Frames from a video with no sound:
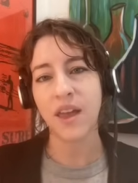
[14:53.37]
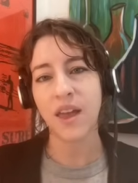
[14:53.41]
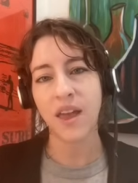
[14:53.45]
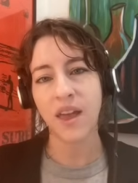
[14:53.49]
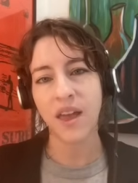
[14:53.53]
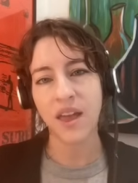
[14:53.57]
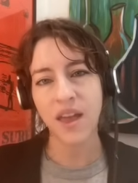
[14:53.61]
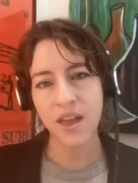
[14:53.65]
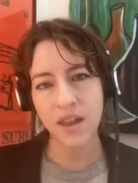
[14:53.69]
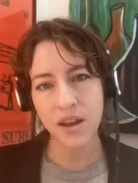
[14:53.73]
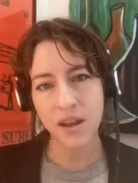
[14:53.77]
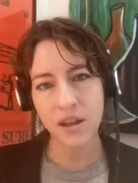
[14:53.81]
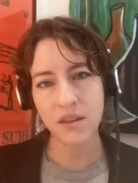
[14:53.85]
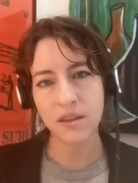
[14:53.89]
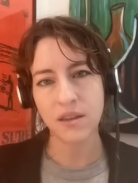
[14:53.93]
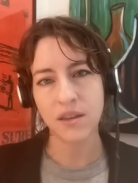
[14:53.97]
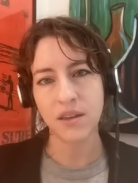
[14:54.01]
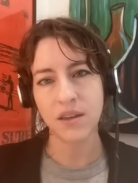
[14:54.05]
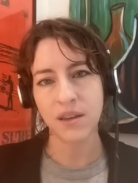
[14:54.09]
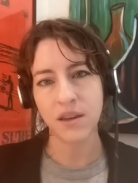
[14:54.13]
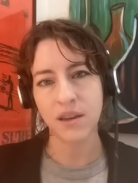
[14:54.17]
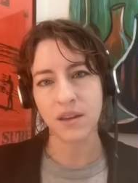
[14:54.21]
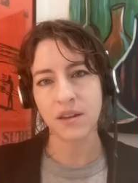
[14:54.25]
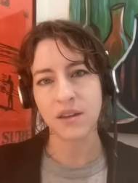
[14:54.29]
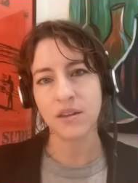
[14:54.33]

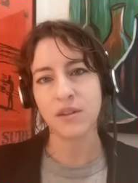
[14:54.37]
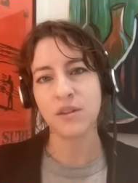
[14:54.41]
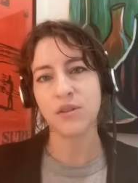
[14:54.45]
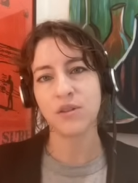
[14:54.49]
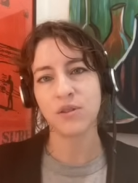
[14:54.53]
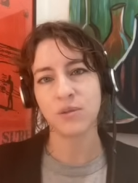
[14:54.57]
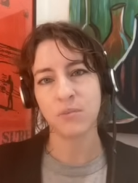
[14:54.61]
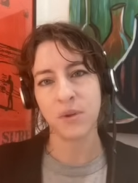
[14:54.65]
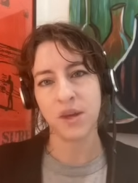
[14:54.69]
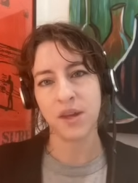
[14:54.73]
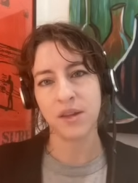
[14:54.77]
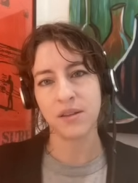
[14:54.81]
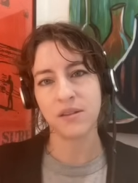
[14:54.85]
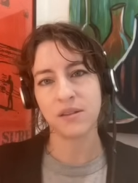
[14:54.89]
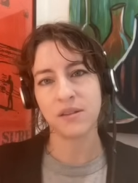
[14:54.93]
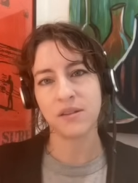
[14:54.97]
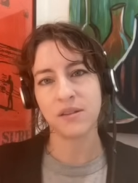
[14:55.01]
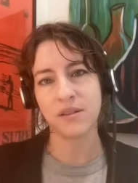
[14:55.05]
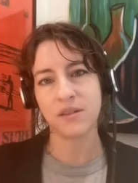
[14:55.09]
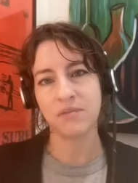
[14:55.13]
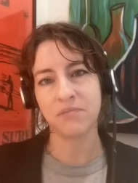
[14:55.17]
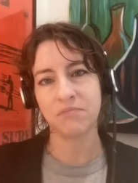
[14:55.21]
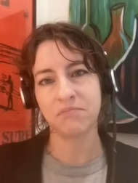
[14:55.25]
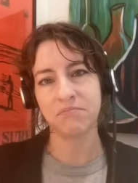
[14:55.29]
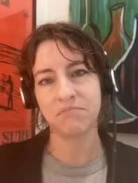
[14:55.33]
anything to
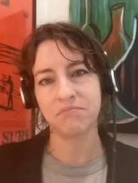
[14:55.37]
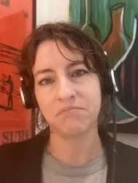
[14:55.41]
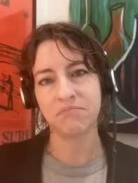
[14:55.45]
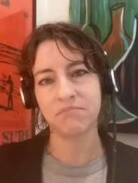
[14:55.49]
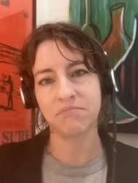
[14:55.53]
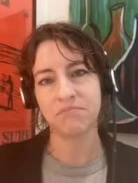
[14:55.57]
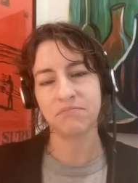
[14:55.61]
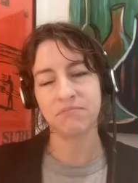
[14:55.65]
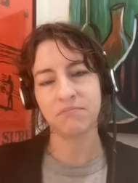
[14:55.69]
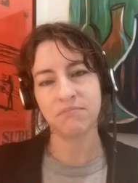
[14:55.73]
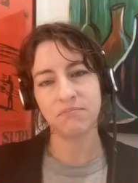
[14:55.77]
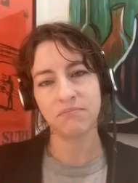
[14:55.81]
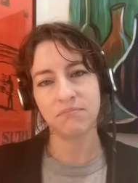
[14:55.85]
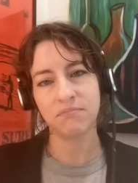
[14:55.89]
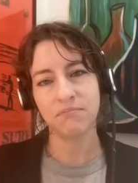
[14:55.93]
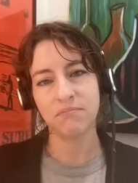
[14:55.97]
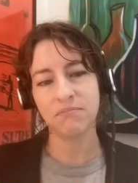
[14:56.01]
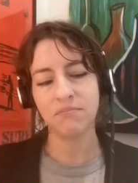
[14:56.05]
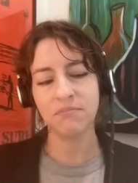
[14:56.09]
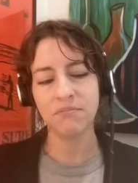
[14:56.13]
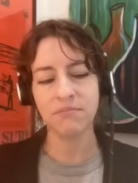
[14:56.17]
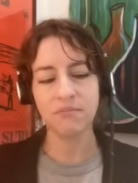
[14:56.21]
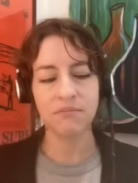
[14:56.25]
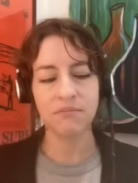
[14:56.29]
Manson? Hmm.